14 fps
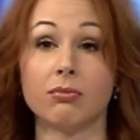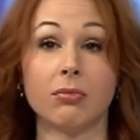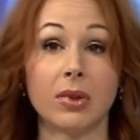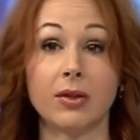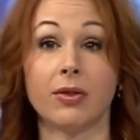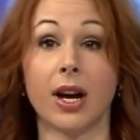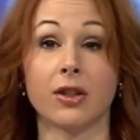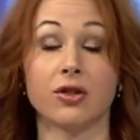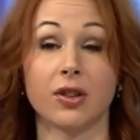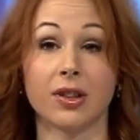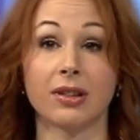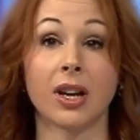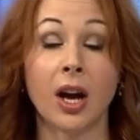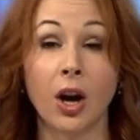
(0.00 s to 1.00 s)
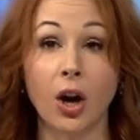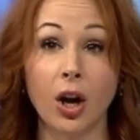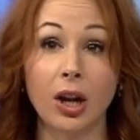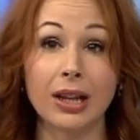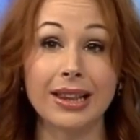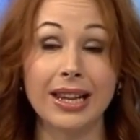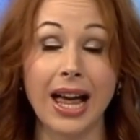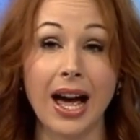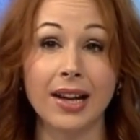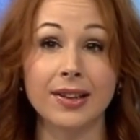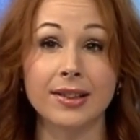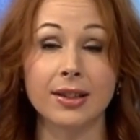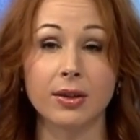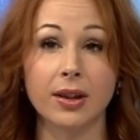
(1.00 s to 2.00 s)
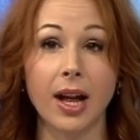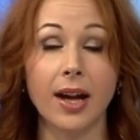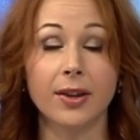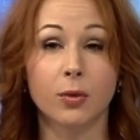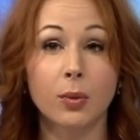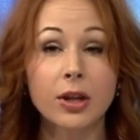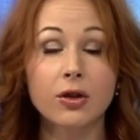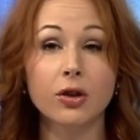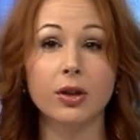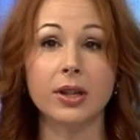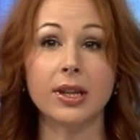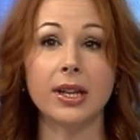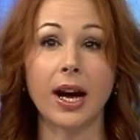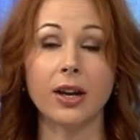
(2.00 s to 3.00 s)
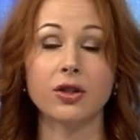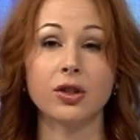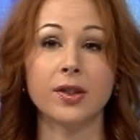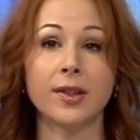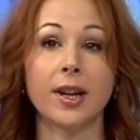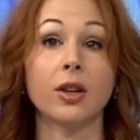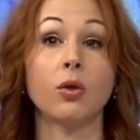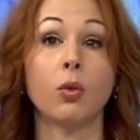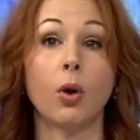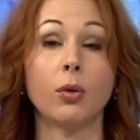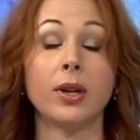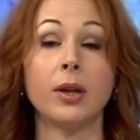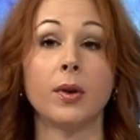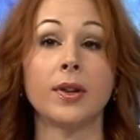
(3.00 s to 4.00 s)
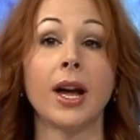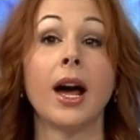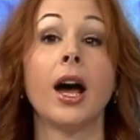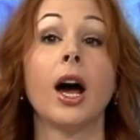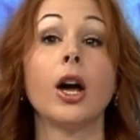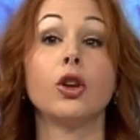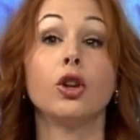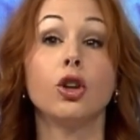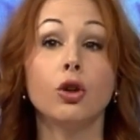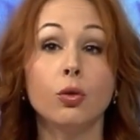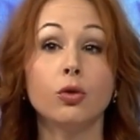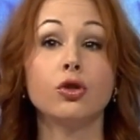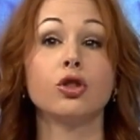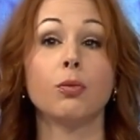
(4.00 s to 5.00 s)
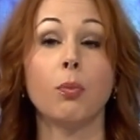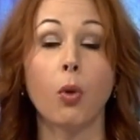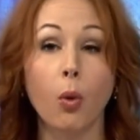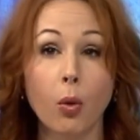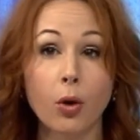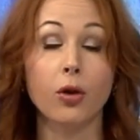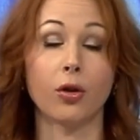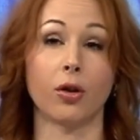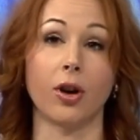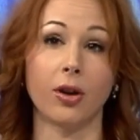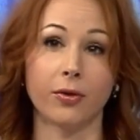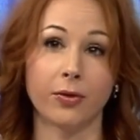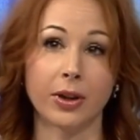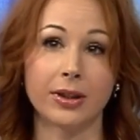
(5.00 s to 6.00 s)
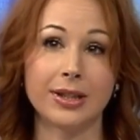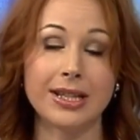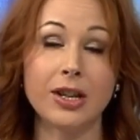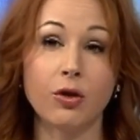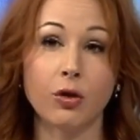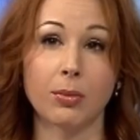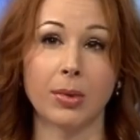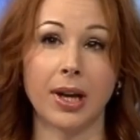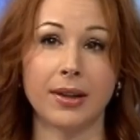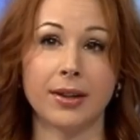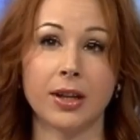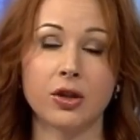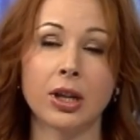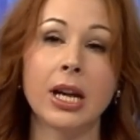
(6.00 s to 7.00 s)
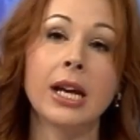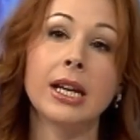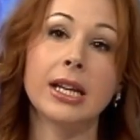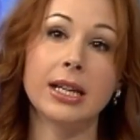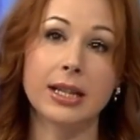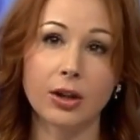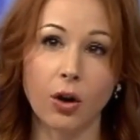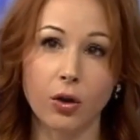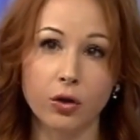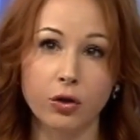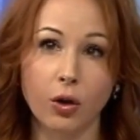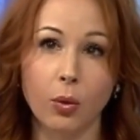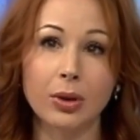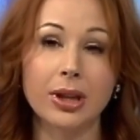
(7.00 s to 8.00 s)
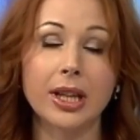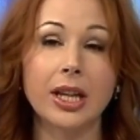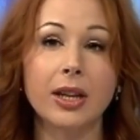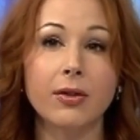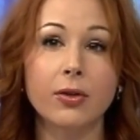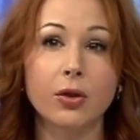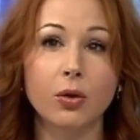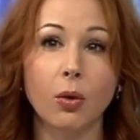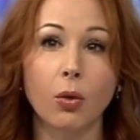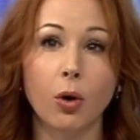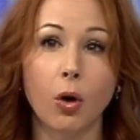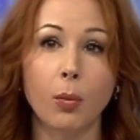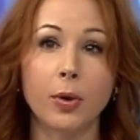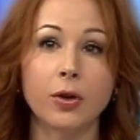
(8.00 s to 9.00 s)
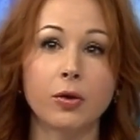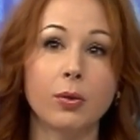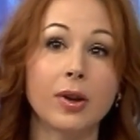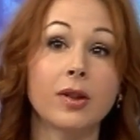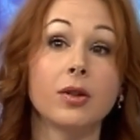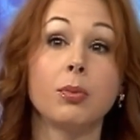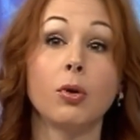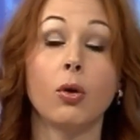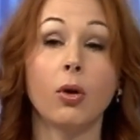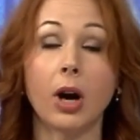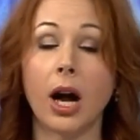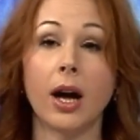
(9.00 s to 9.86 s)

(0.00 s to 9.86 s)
in fact, just last winter, he actually said, quote, he was a huge supporter of decriminalization. He did also leave the door open to explore